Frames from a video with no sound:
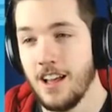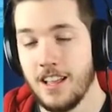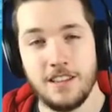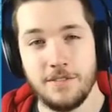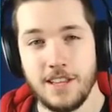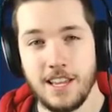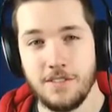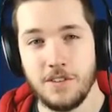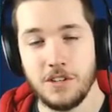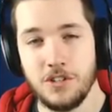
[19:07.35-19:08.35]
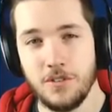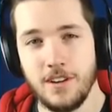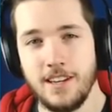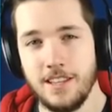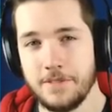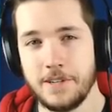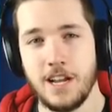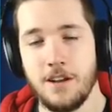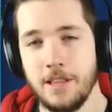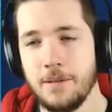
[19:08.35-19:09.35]
I'll leave a like if you enjoyed, leave a
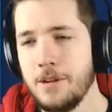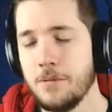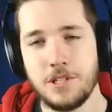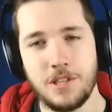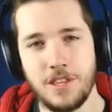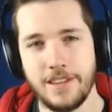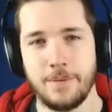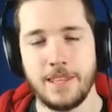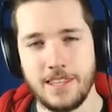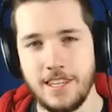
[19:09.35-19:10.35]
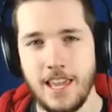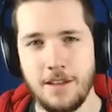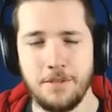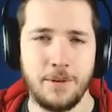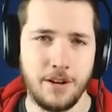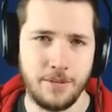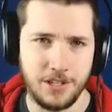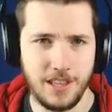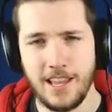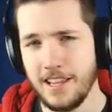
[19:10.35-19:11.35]
comment, let me know what you think about the game, let me know
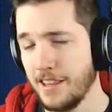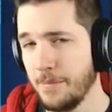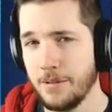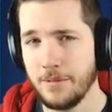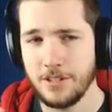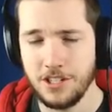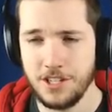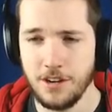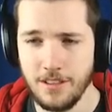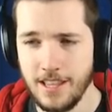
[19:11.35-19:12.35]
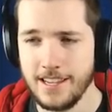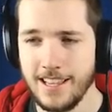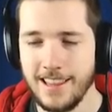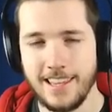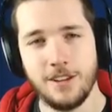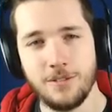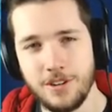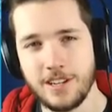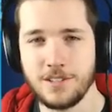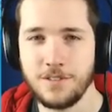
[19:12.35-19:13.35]
what you like, let me know what you don't like. I like
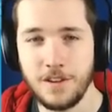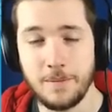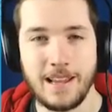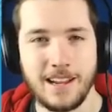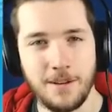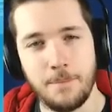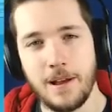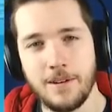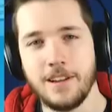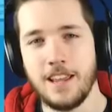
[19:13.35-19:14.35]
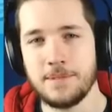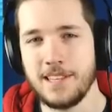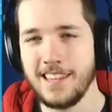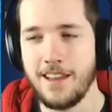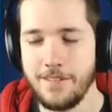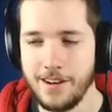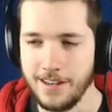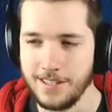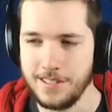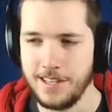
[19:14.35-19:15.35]
hearing you guys' feedback about games, I like having a
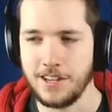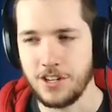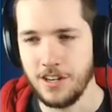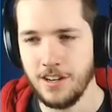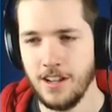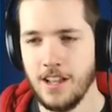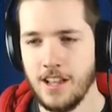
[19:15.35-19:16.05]
discussion.